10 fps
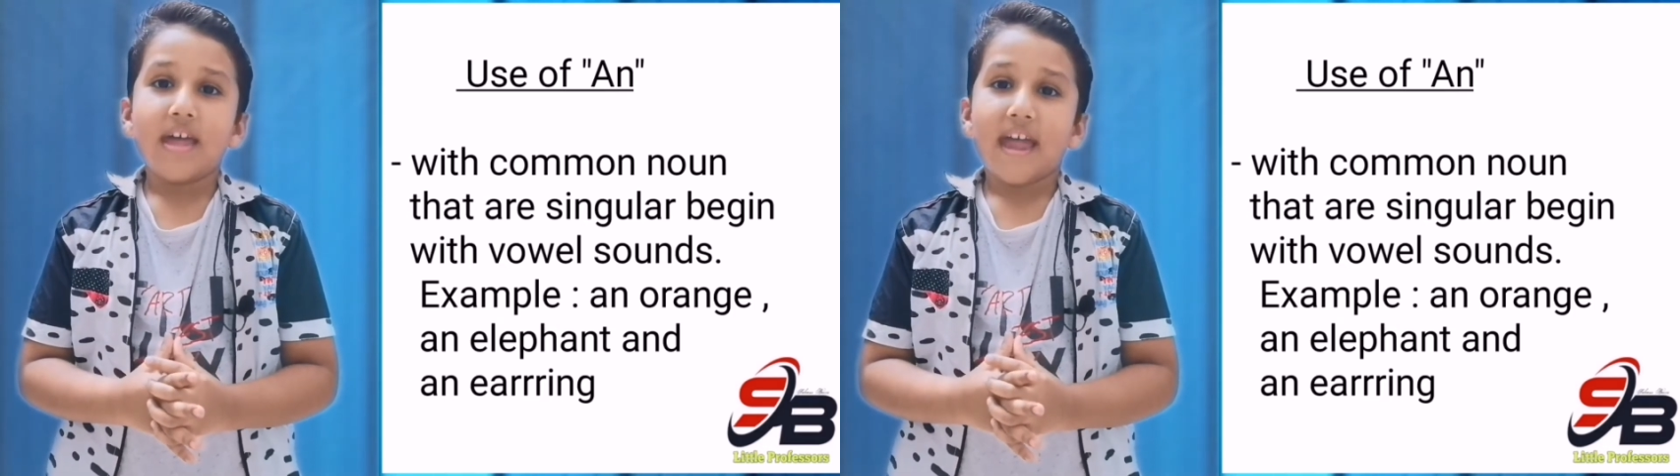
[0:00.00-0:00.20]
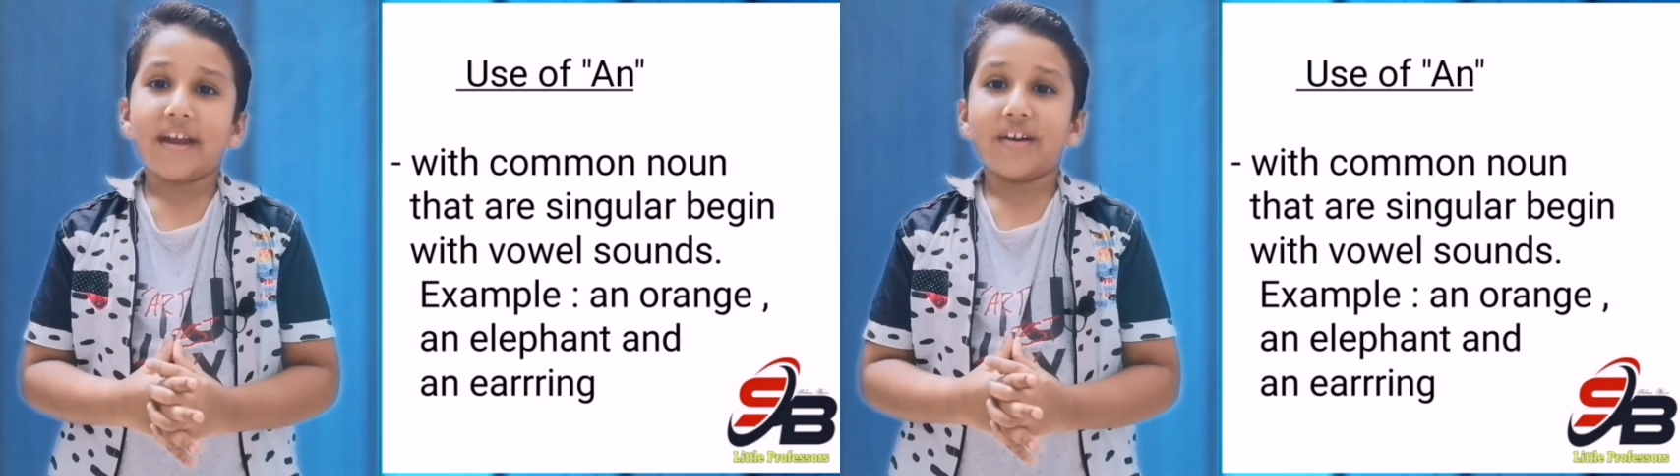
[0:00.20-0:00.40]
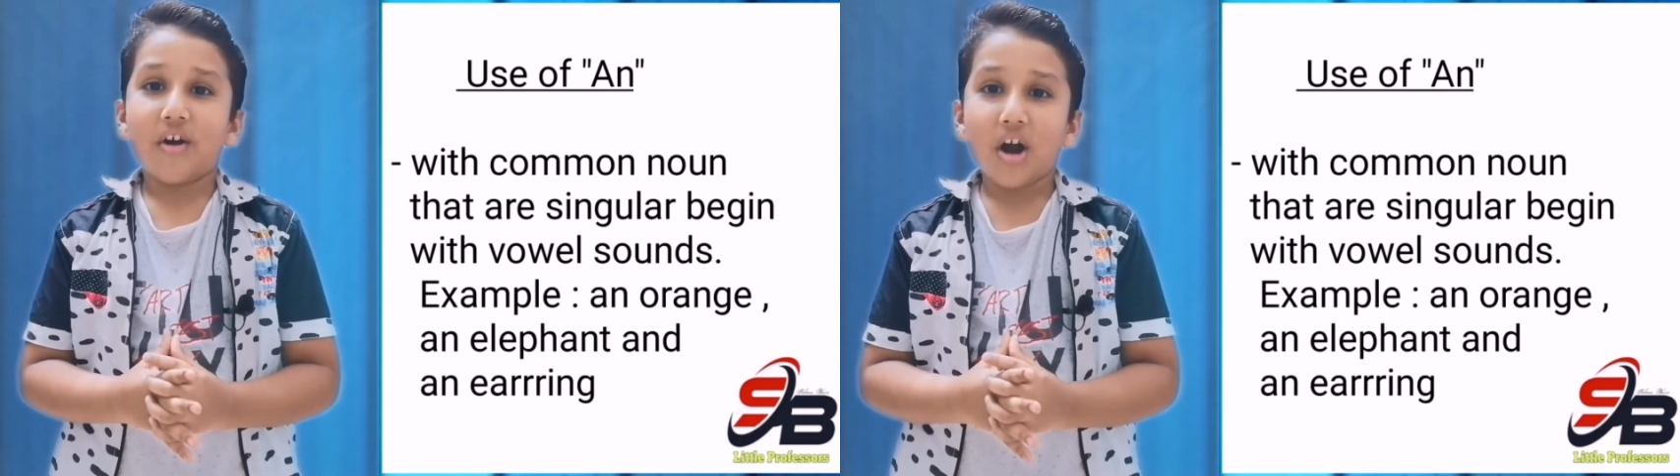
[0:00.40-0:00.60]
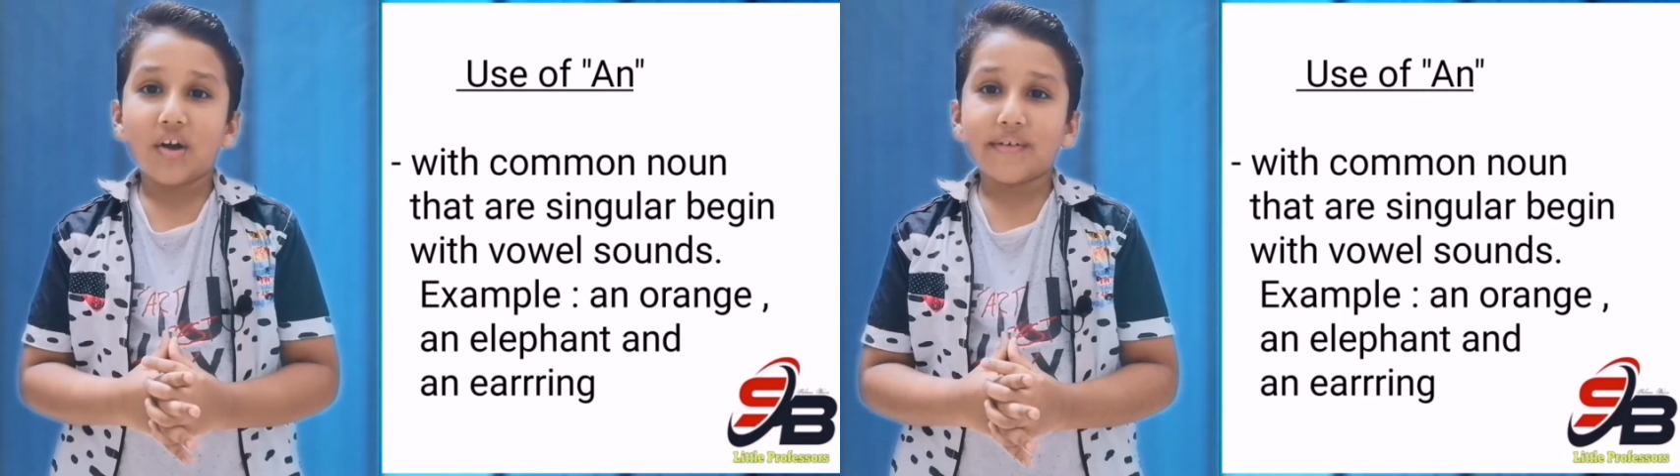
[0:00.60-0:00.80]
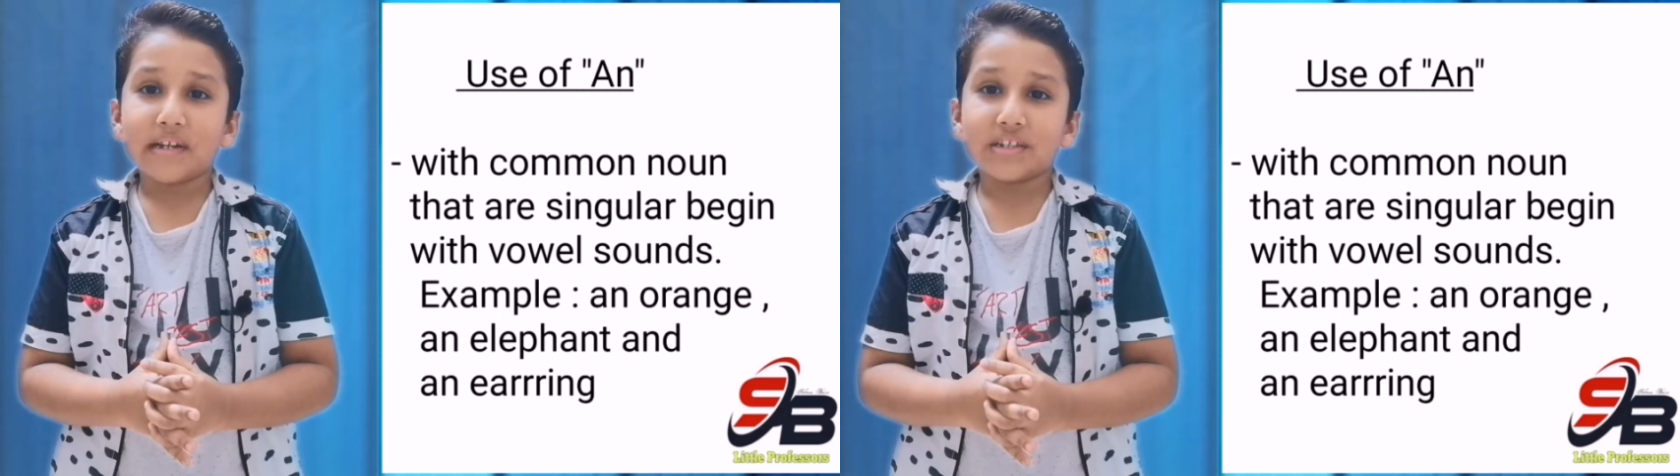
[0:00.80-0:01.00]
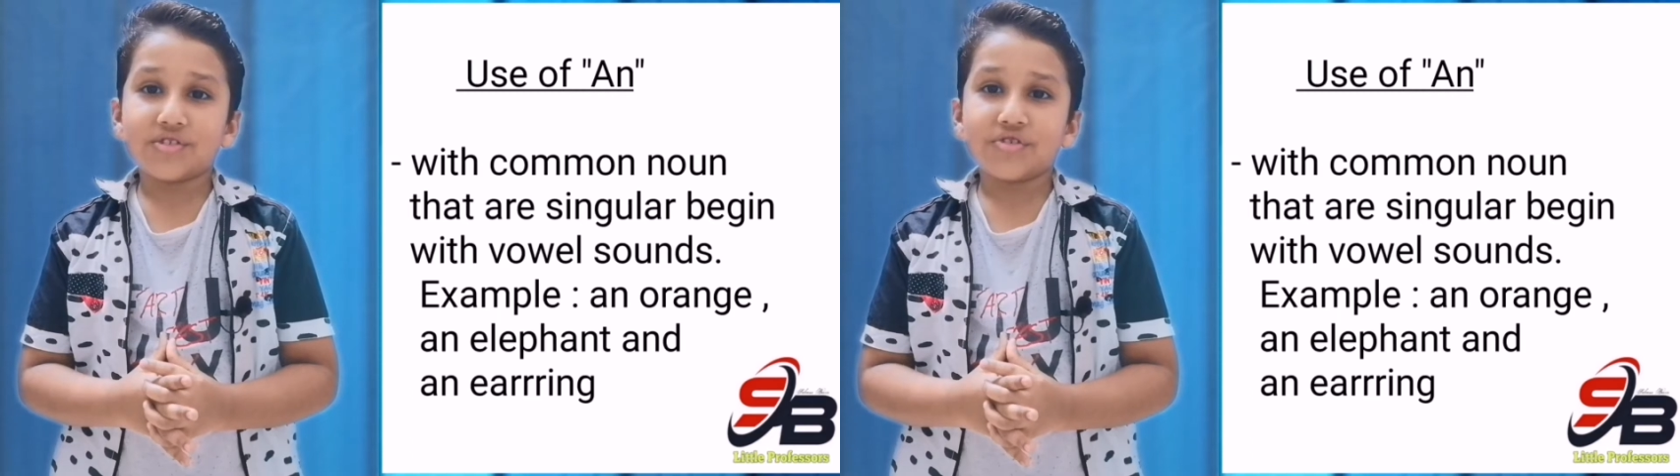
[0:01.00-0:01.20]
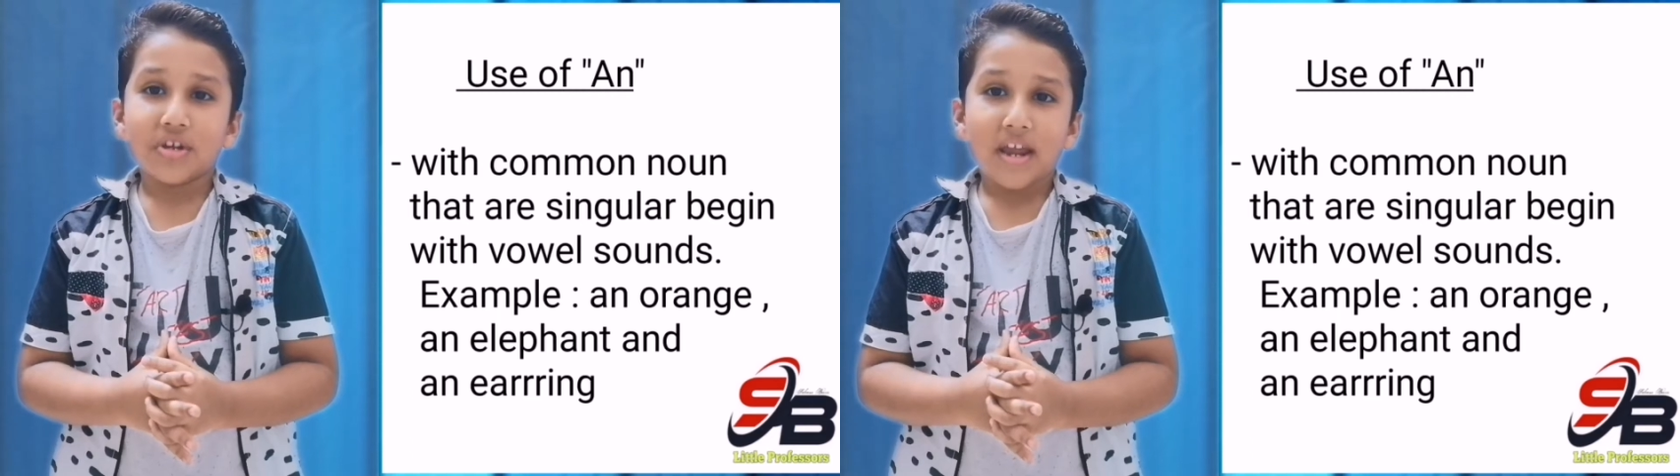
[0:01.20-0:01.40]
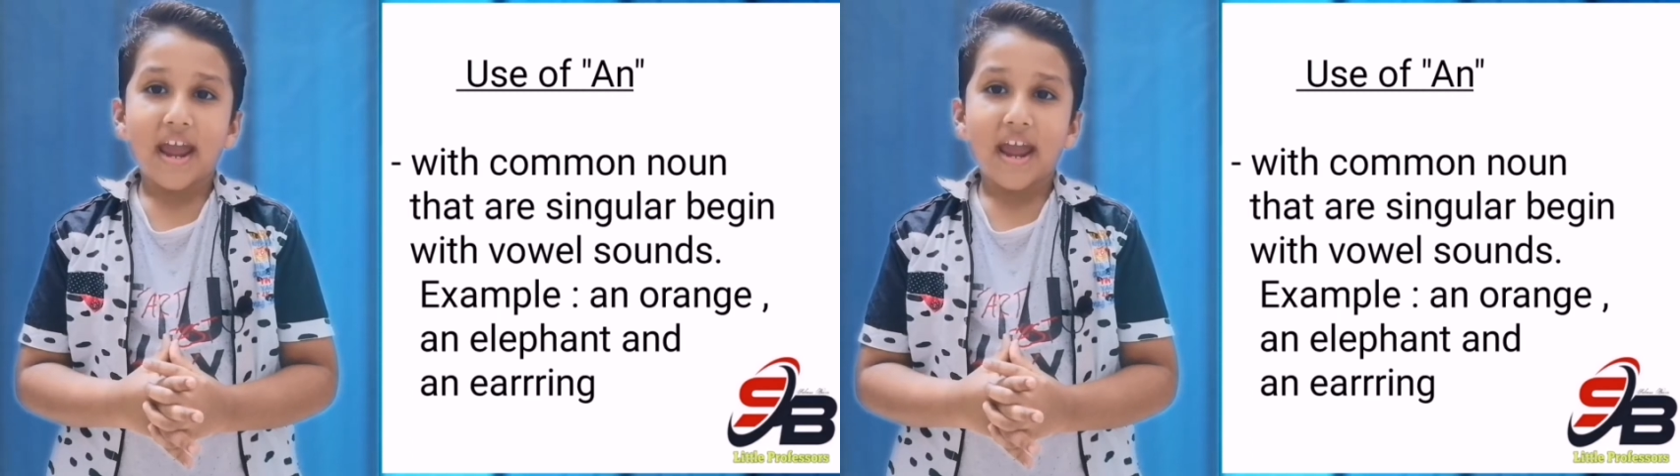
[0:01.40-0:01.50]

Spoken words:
an orange,